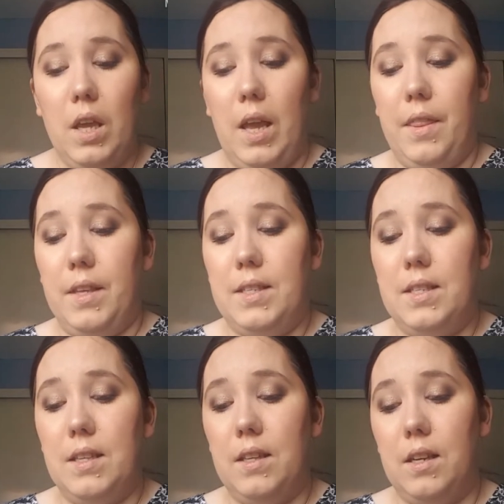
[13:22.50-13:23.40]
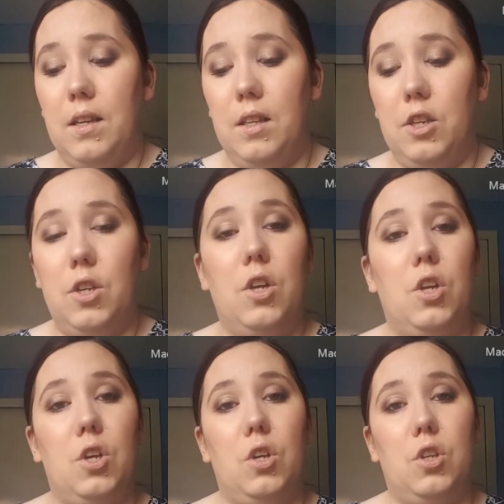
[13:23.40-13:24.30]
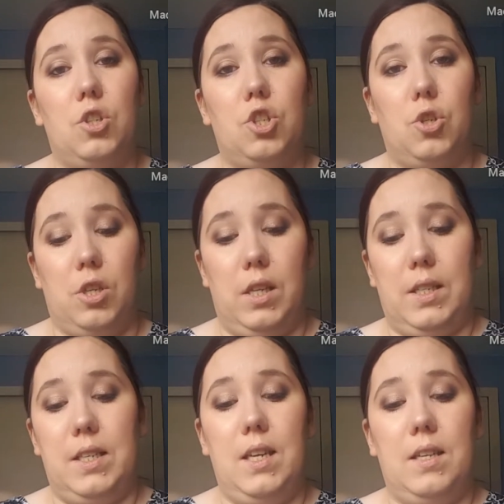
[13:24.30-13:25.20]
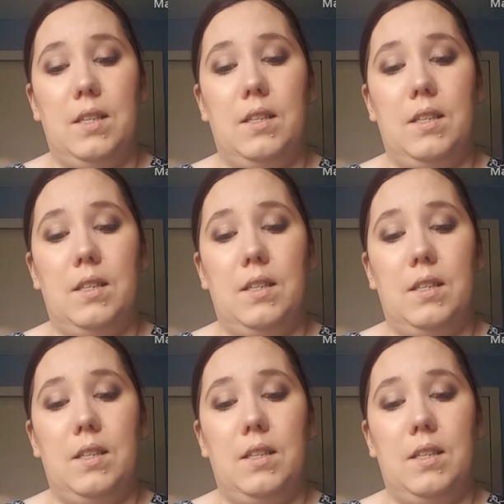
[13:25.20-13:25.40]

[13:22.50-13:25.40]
and this is in the colour Chocolatey,